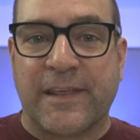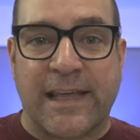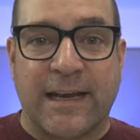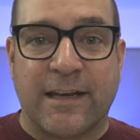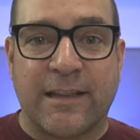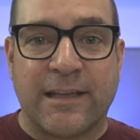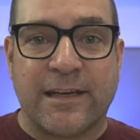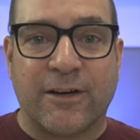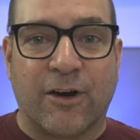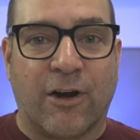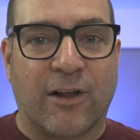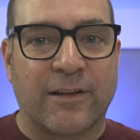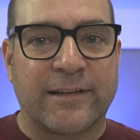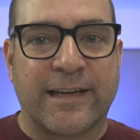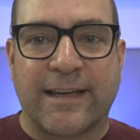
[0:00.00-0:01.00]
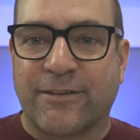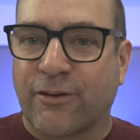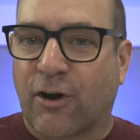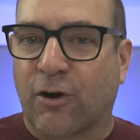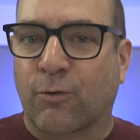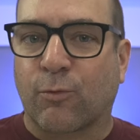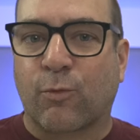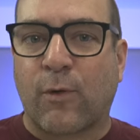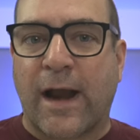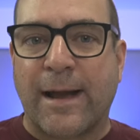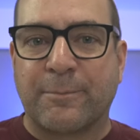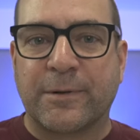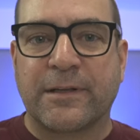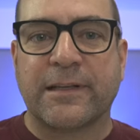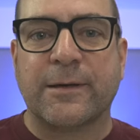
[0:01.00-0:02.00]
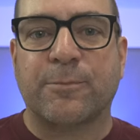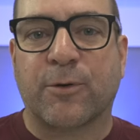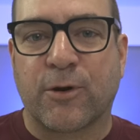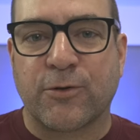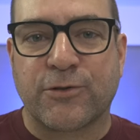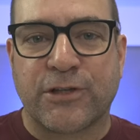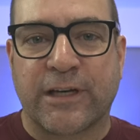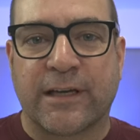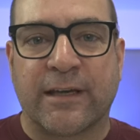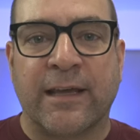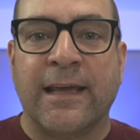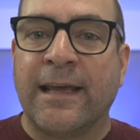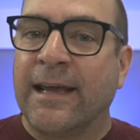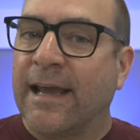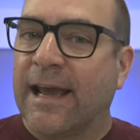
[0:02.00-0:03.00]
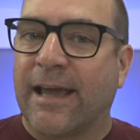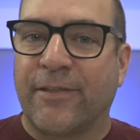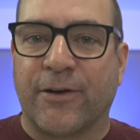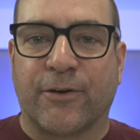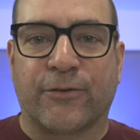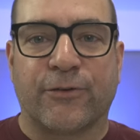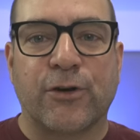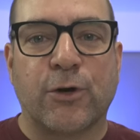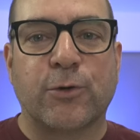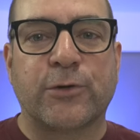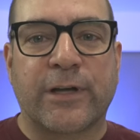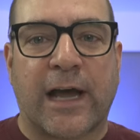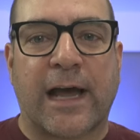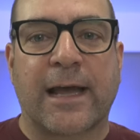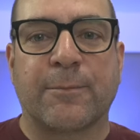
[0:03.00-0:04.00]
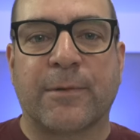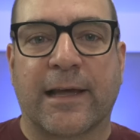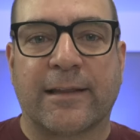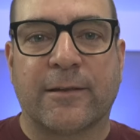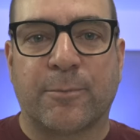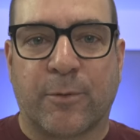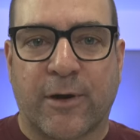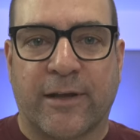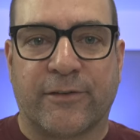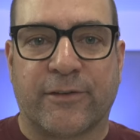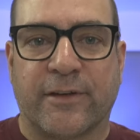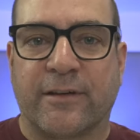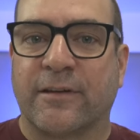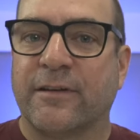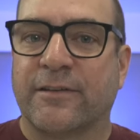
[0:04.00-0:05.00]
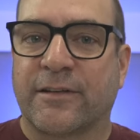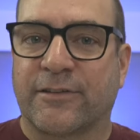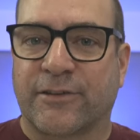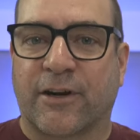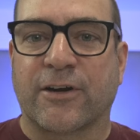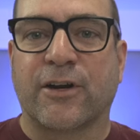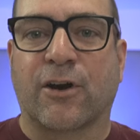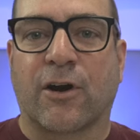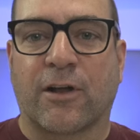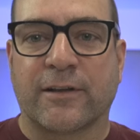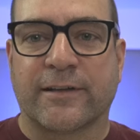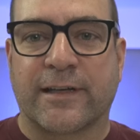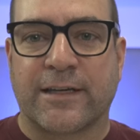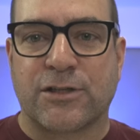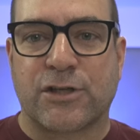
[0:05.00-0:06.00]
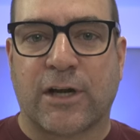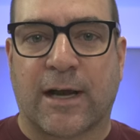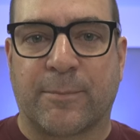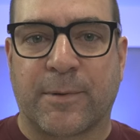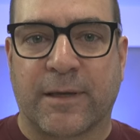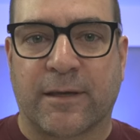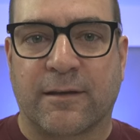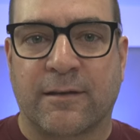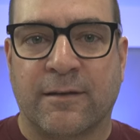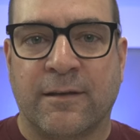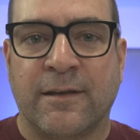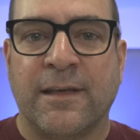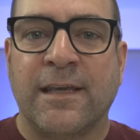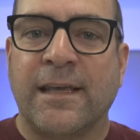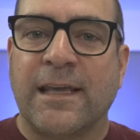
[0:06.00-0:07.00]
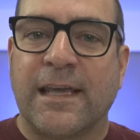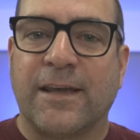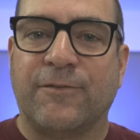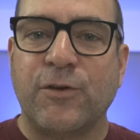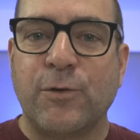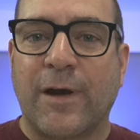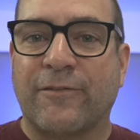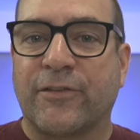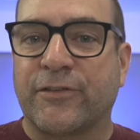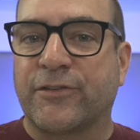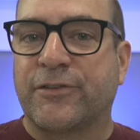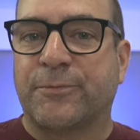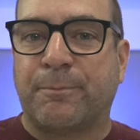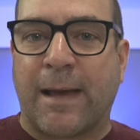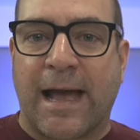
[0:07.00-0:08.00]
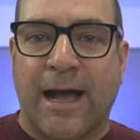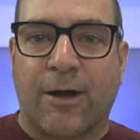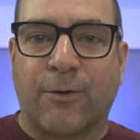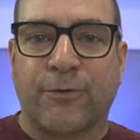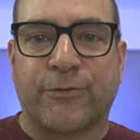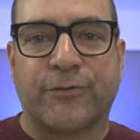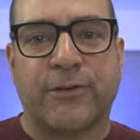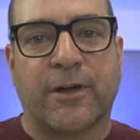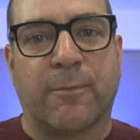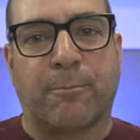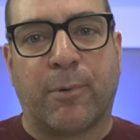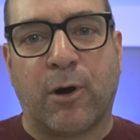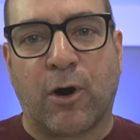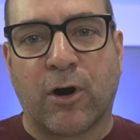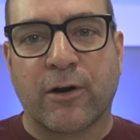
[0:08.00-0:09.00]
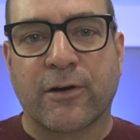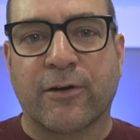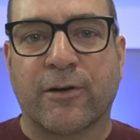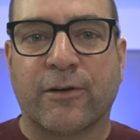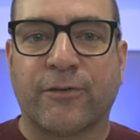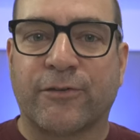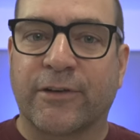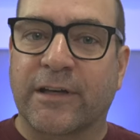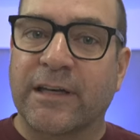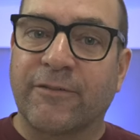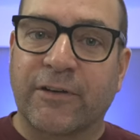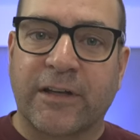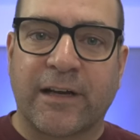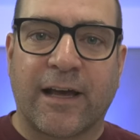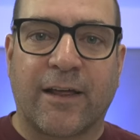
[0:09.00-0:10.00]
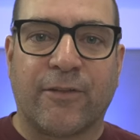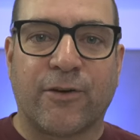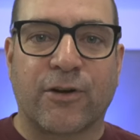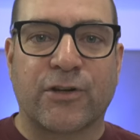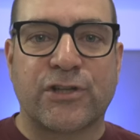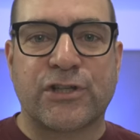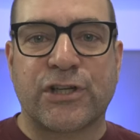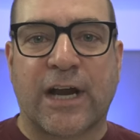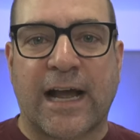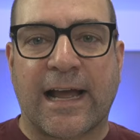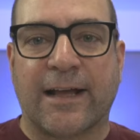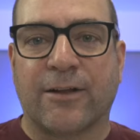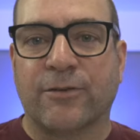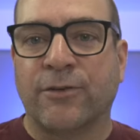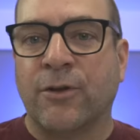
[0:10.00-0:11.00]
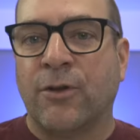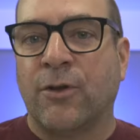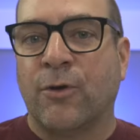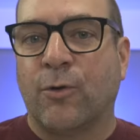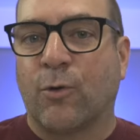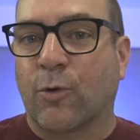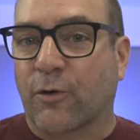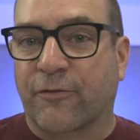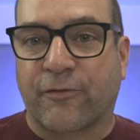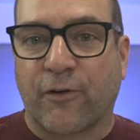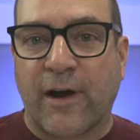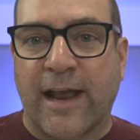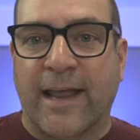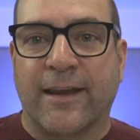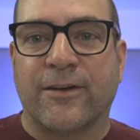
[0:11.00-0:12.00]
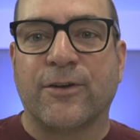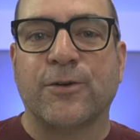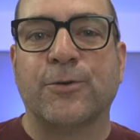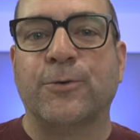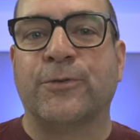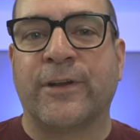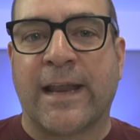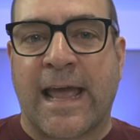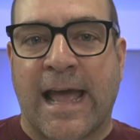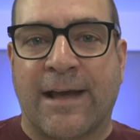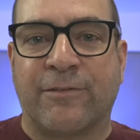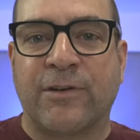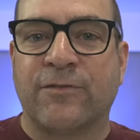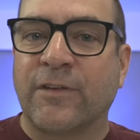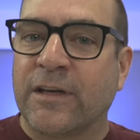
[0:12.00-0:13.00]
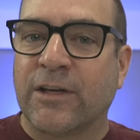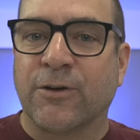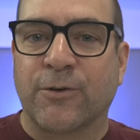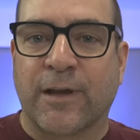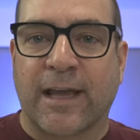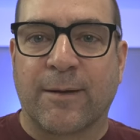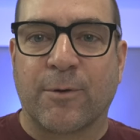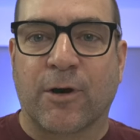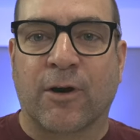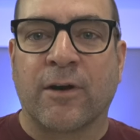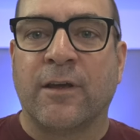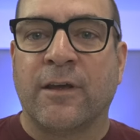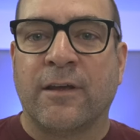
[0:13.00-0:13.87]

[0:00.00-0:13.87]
the end of the year holidays are rapidly approaching and there is no time like the present to start your holiday shopping. If you have a spouse, a partner, significant other, child, or friend who's an avid video gamer,